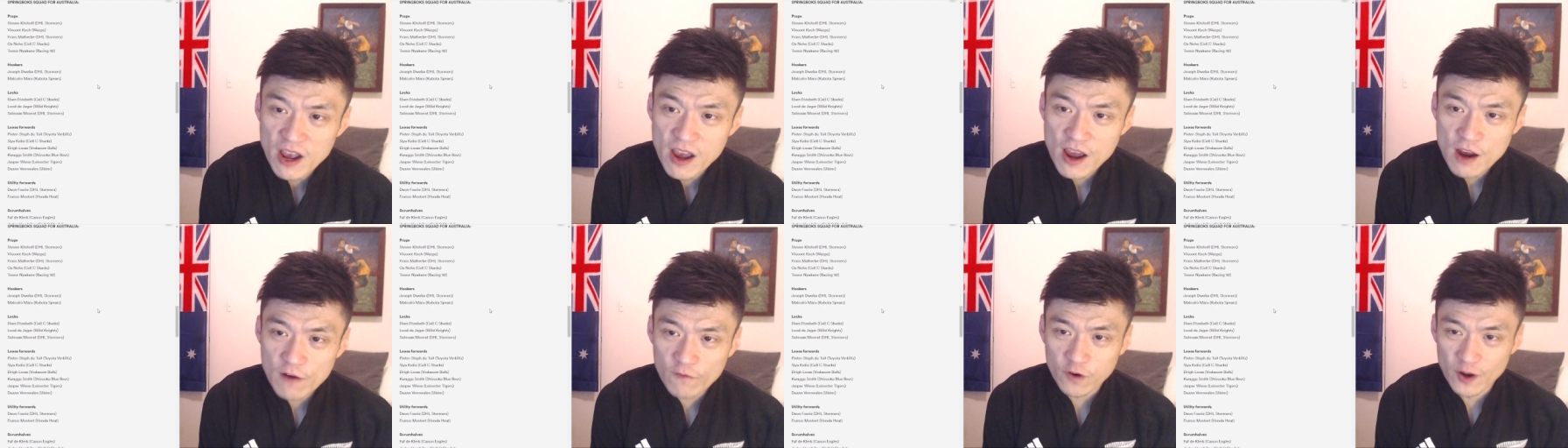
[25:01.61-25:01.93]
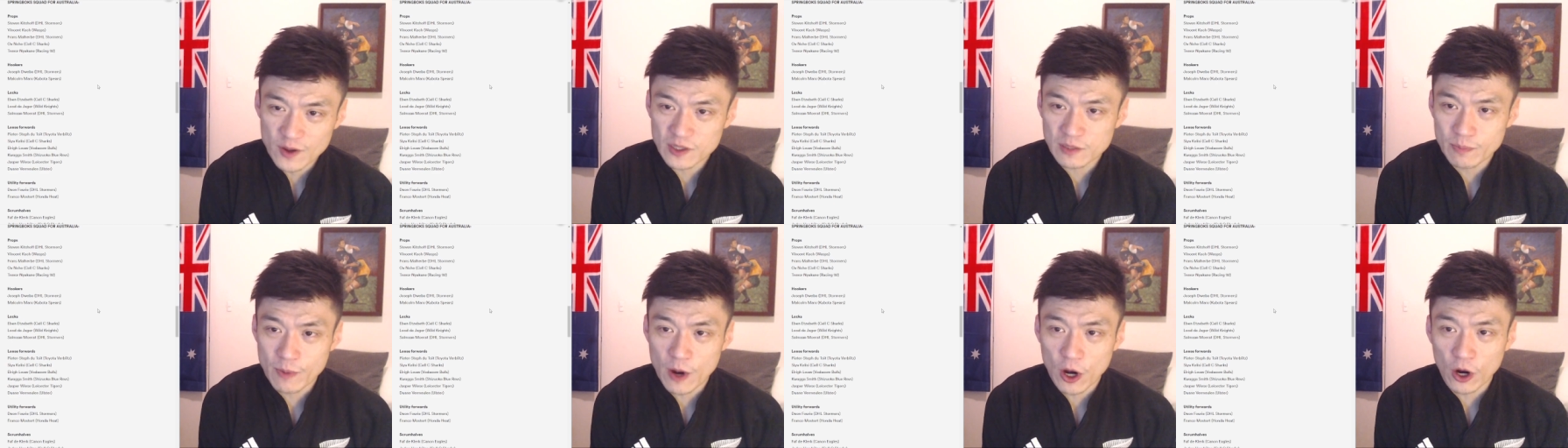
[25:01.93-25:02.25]

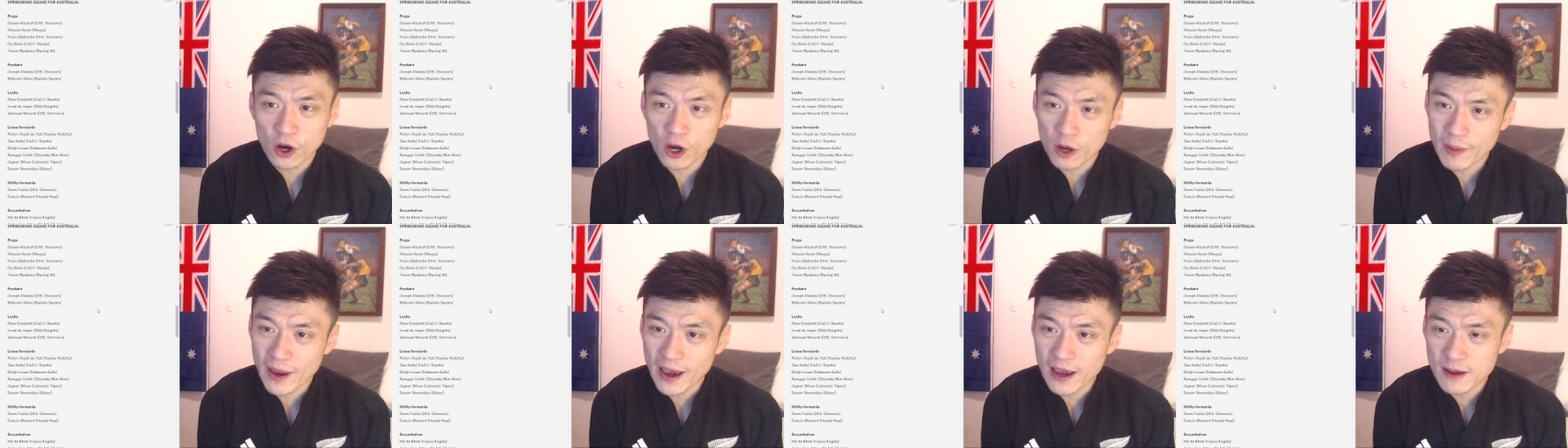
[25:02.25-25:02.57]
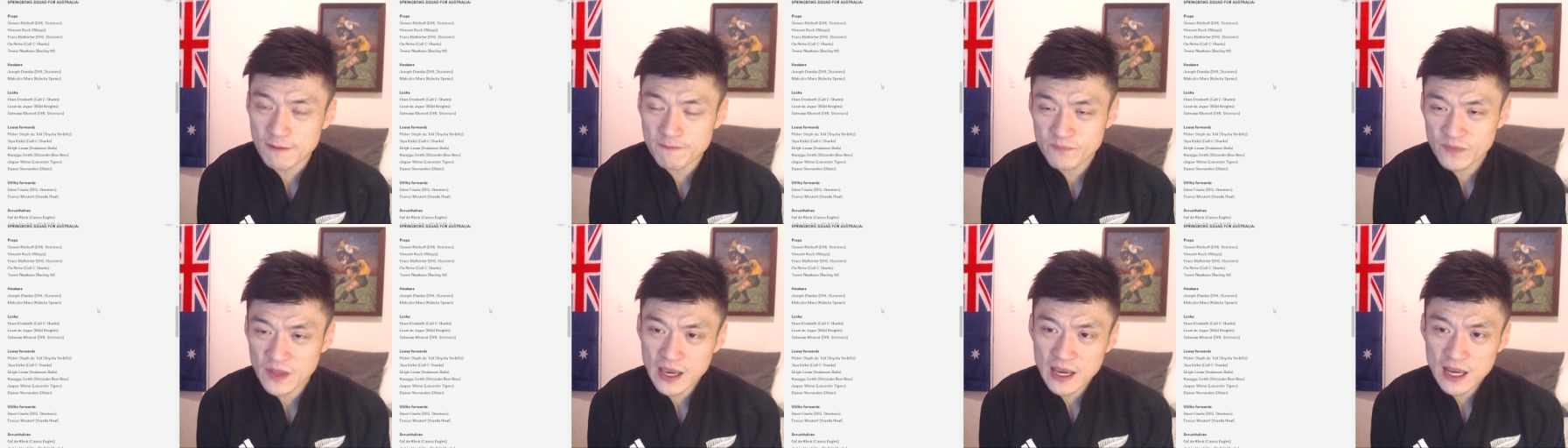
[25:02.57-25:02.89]
Franz Mahebe,
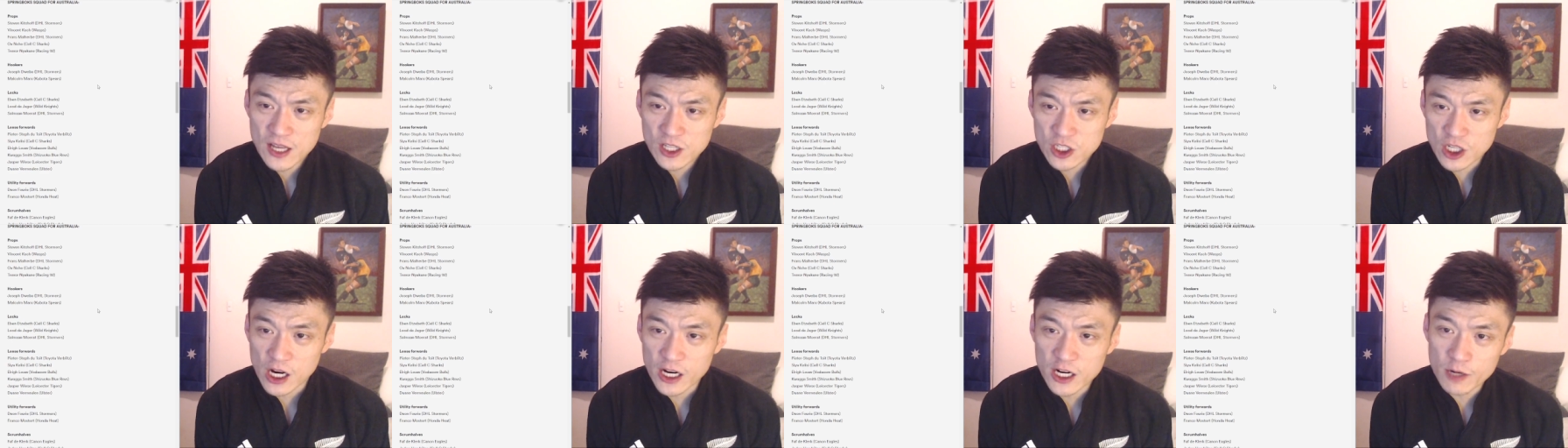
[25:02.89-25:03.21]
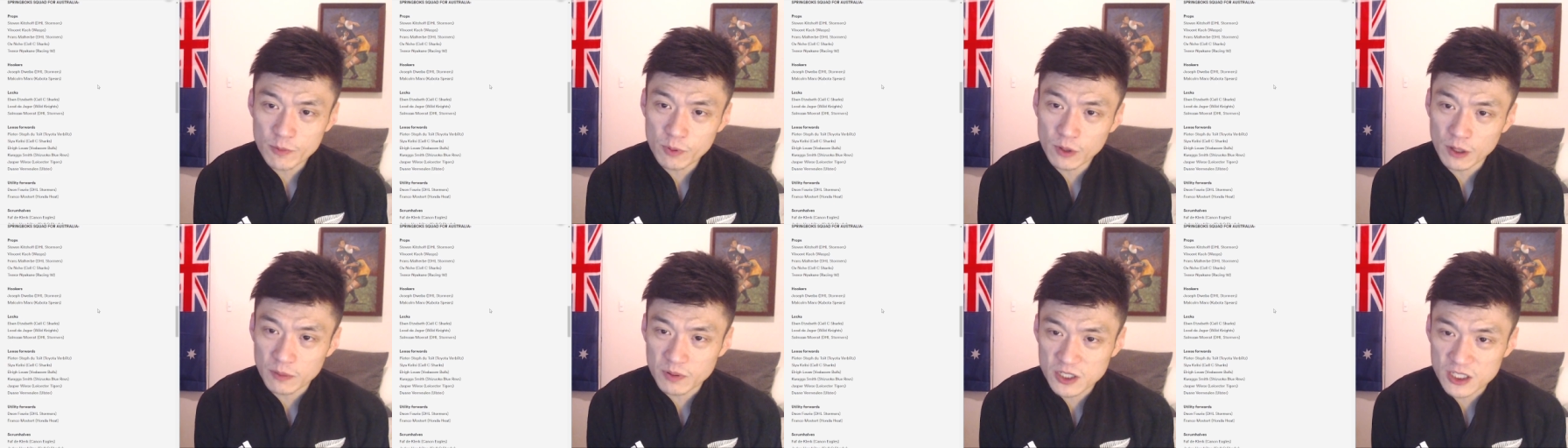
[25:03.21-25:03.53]
tight head
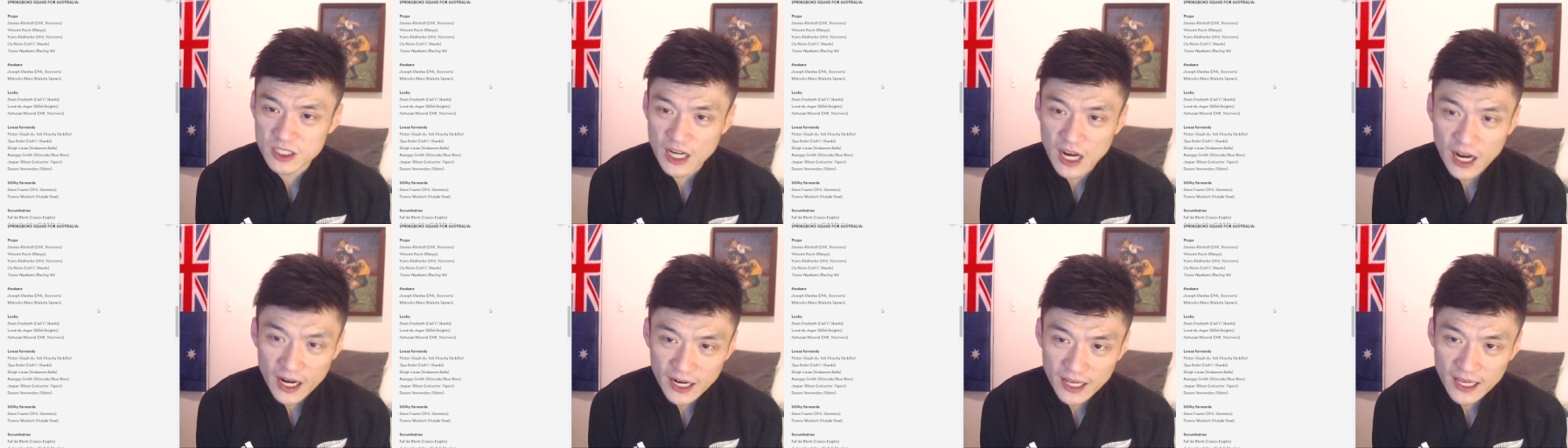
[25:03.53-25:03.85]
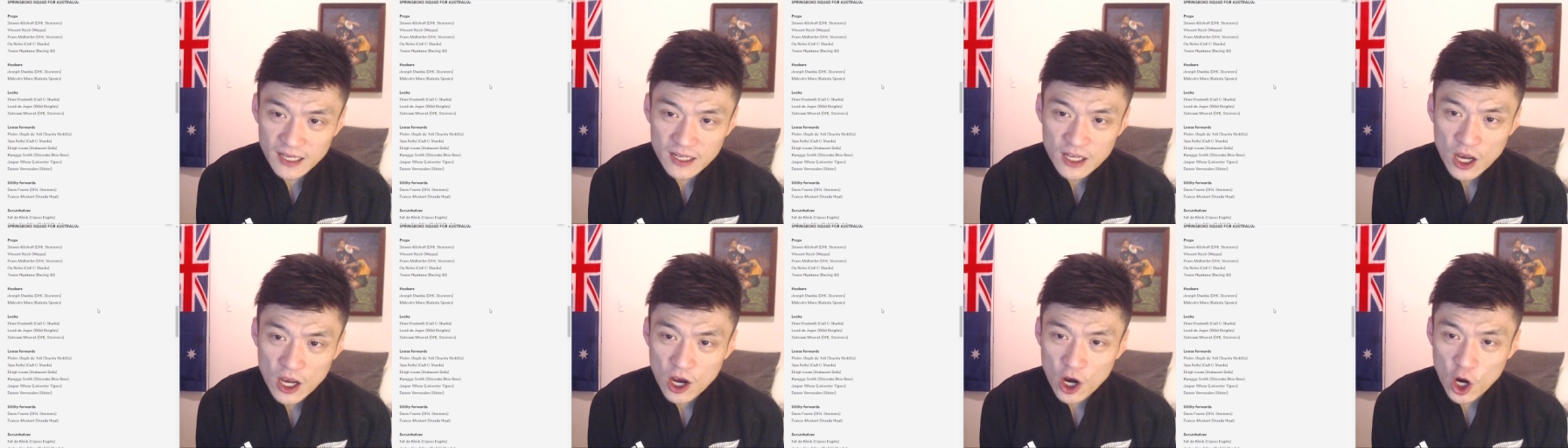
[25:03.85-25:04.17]
prop
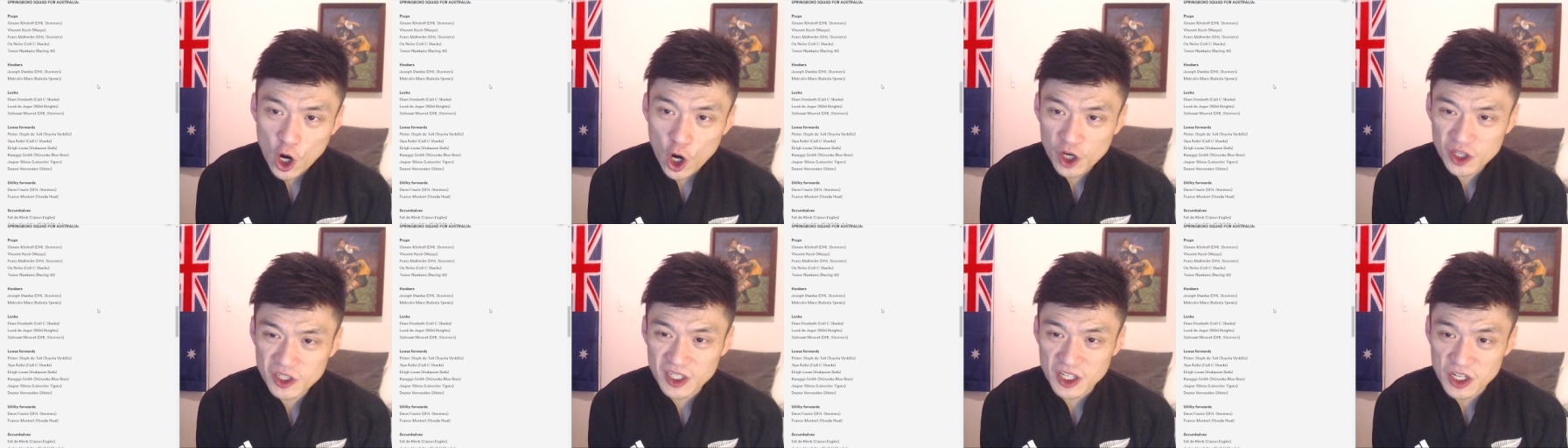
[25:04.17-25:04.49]
starting, Ox